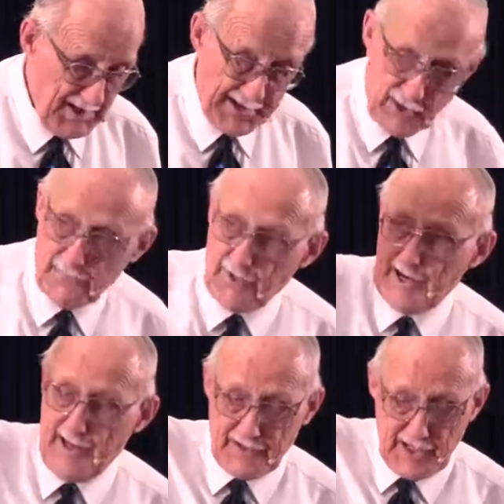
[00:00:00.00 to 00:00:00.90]
He started
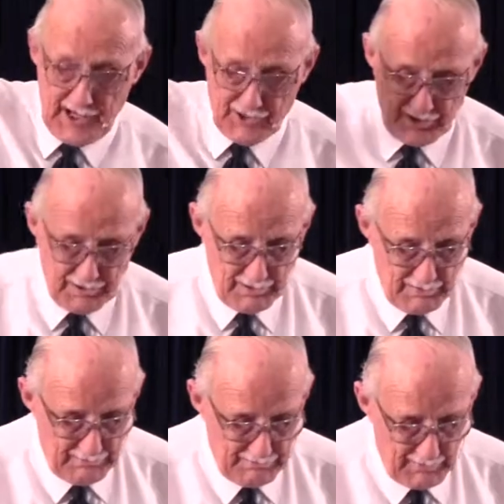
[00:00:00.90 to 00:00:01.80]
off on another
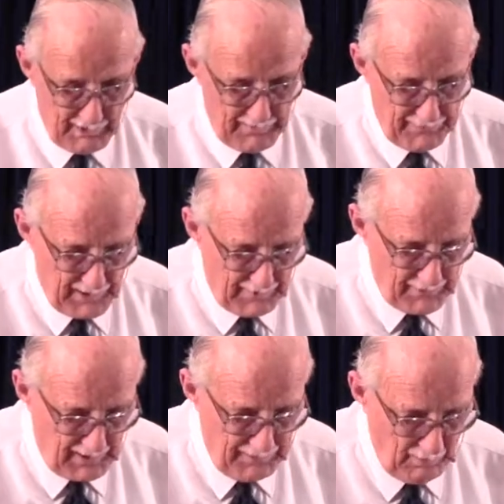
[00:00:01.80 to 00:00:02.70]
tangent. Off
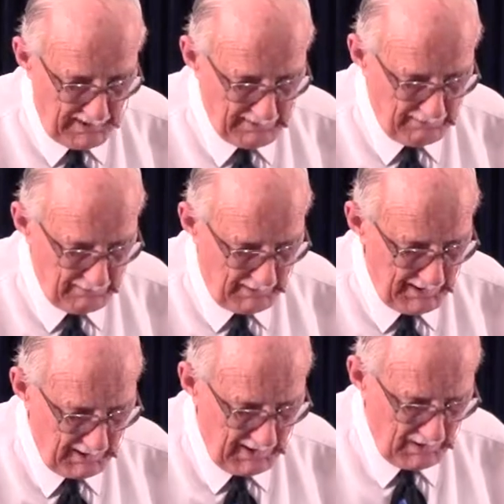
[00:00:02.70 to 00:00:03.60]
and off and off he
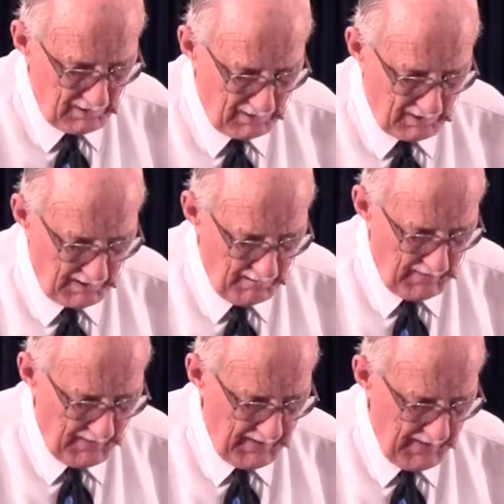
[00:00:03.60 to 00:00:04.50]
went. Boy, could he
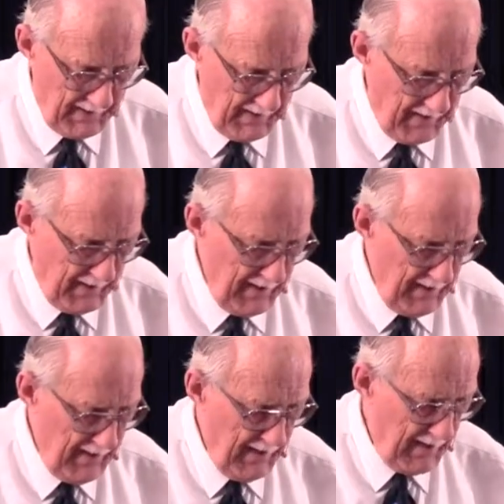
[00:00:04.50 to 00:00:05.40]
talk.
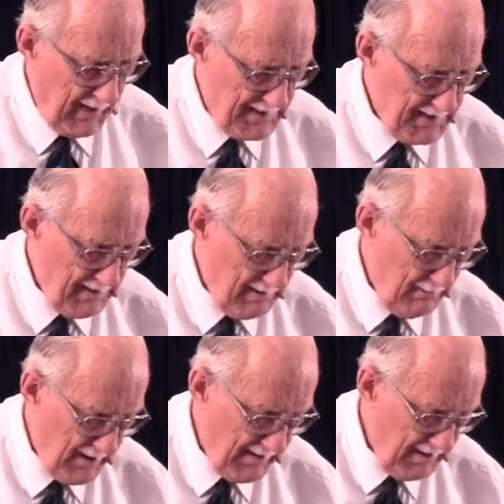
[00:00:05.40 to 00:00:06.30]
And I
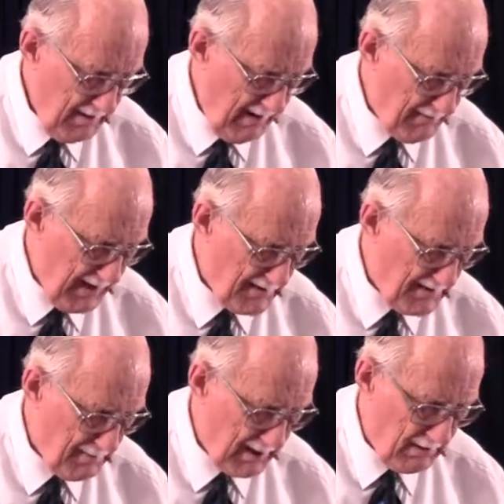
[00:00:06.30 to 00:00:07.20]
said to him, "Brother, you
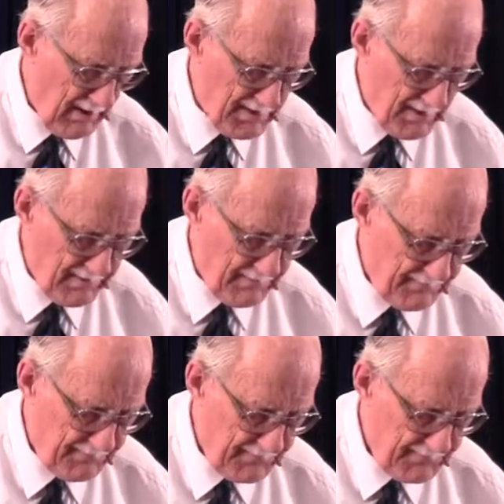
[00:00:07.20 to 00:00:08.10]
haven't answered my
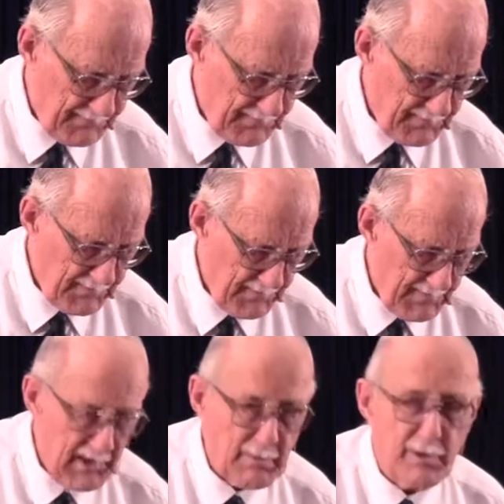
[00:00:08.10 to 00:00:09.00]
question."
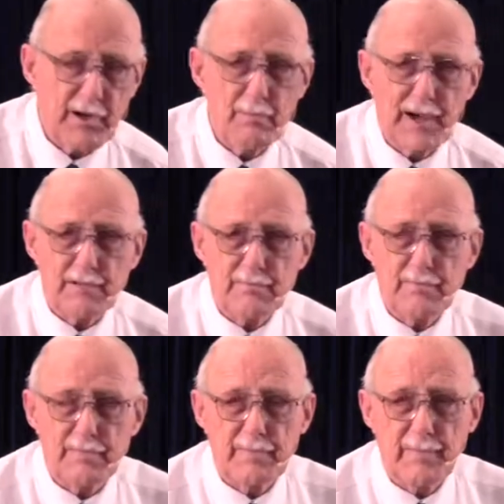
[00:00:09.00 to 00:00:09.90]
I brought him
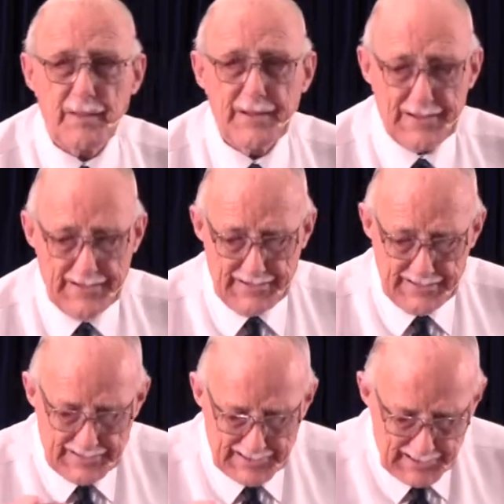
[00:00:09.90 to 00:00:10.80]
back.
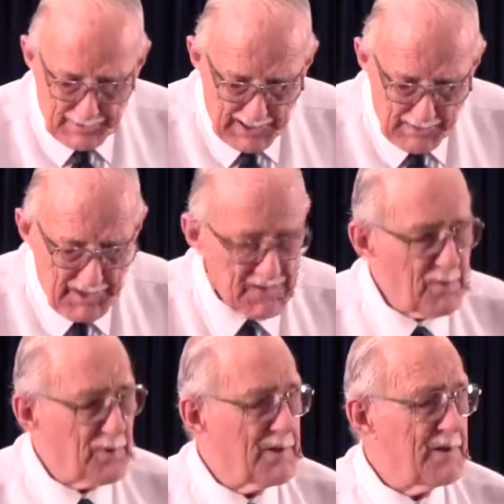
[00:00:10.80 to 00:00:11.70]
I said, "A
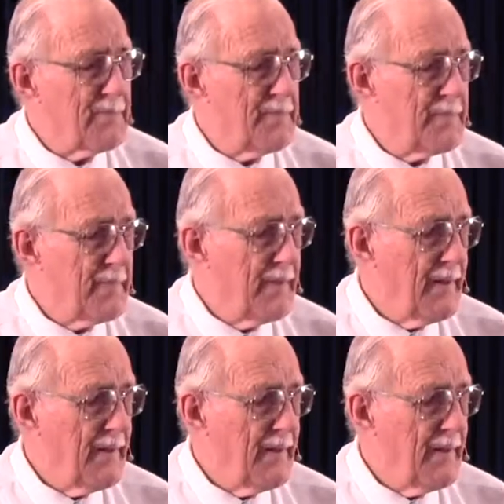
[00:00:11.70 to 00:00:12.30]
baby is born,